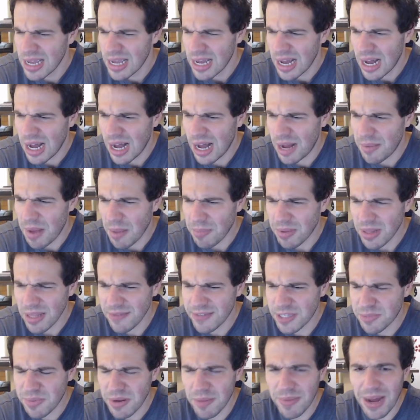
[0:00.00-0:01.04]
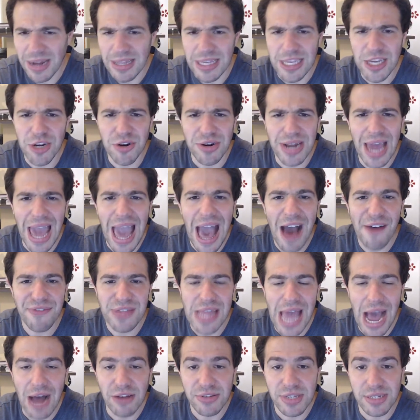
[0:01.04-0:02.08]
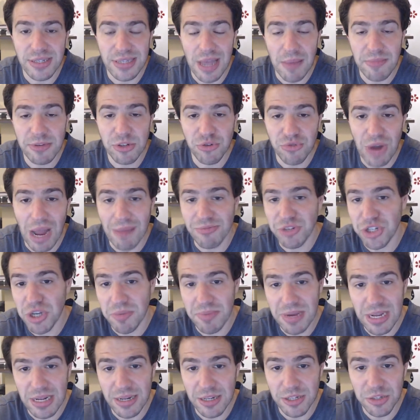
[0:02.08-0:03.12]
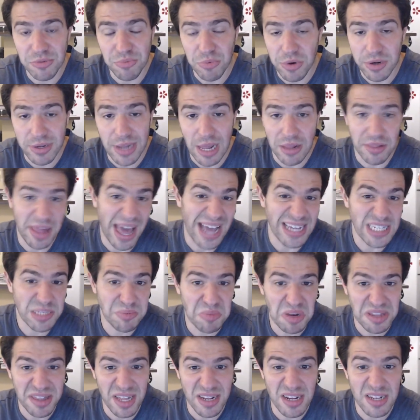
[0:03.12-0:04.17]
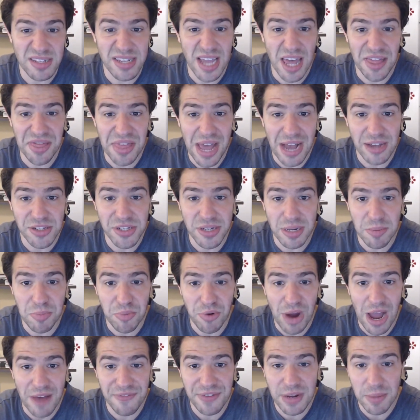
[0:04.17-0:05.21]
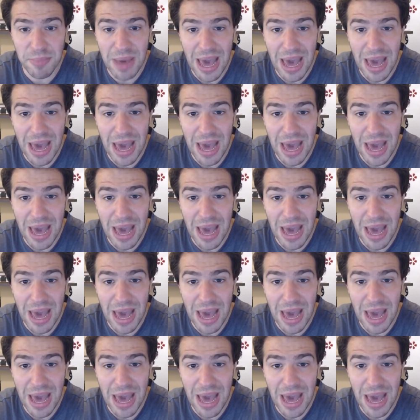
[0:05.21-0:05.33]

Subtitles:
I believe it's been about a year and a half now since I've been drop shipping, and it's worked out. Last month I did $10,000 in profit